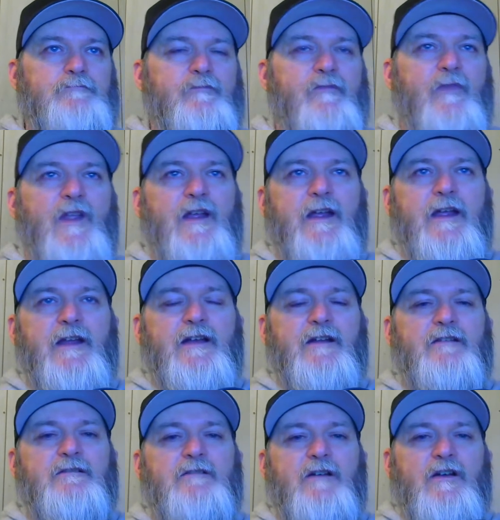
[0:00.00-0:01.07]
And
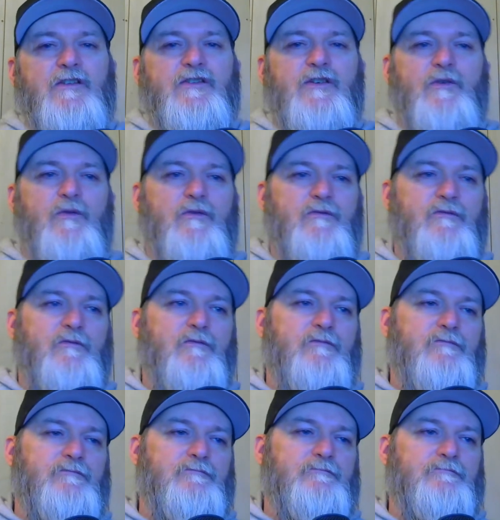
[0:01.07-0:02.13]
also,
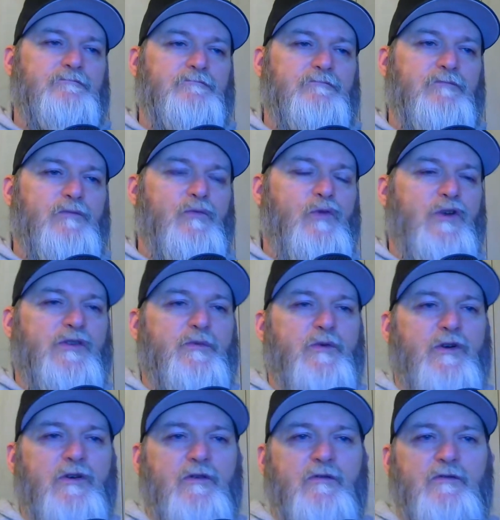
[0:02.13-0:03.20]
once
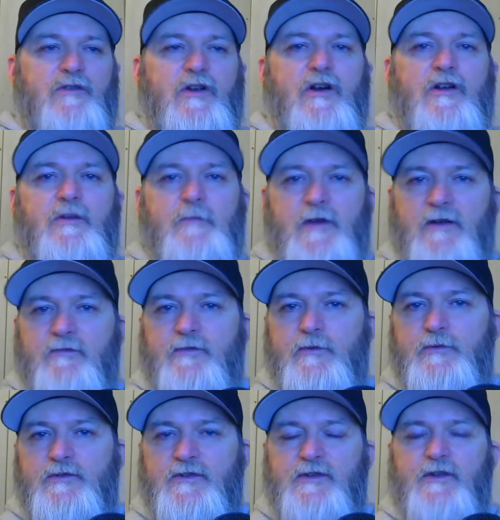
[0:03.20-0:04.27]
we're talking about food
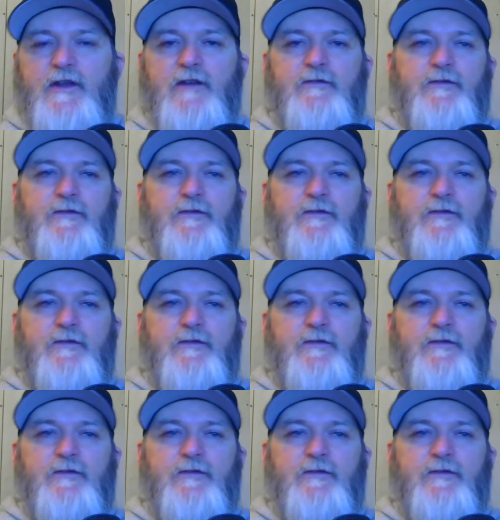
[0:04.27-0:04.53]
and stuff,